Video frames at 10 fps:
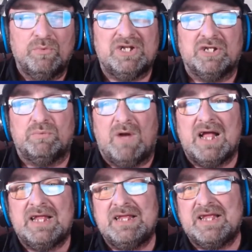which is
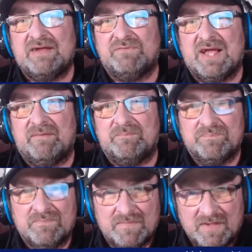why he gave that
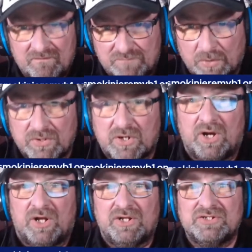phone
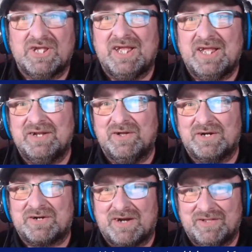call to Hendon
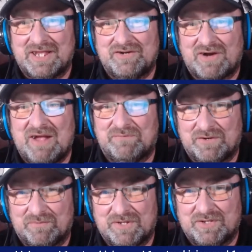Hooker and they
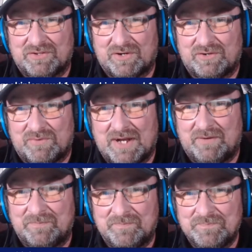drafted him in the 3rd
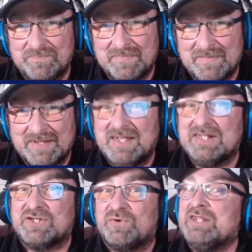round.
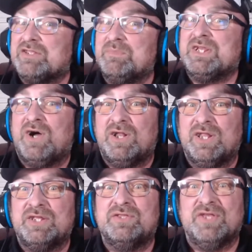It's great to be
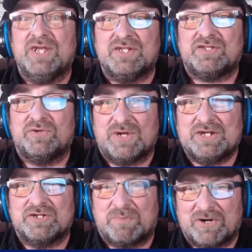calling this
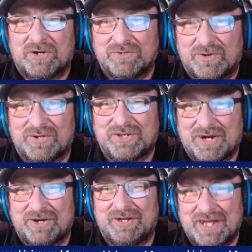Greensboro, North
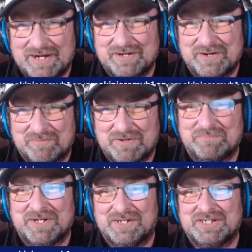Carolina number
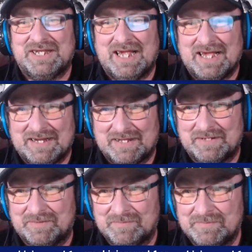because he had it.